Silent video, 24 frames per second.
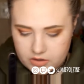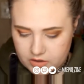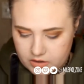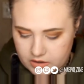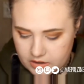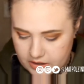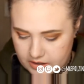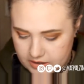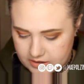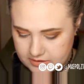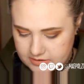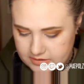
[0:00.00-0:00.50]

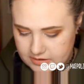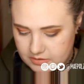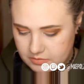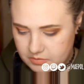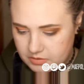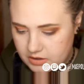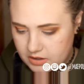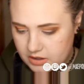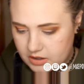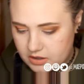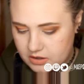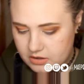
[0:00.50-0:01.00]
Alright, so
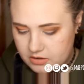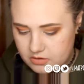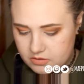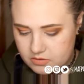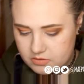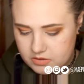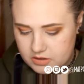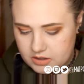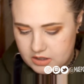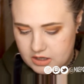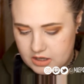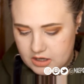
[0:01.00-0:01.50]
we're gonna
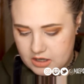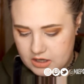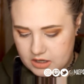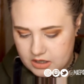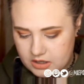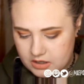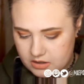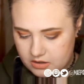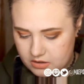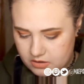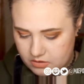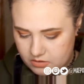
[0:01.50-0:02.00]
go
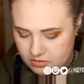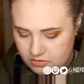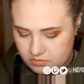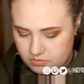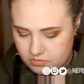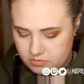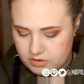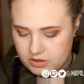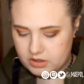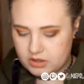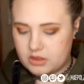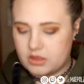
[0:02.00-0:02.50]
in
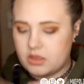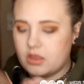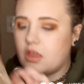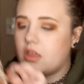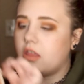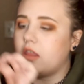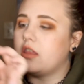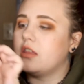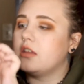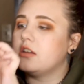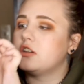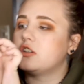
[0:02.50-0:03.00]
with
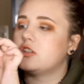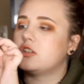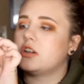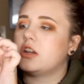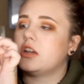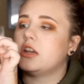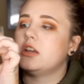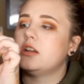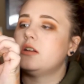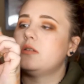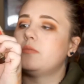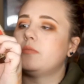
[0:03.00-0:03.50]
this
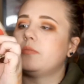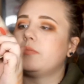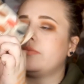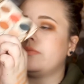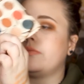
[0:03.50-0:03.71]
shade,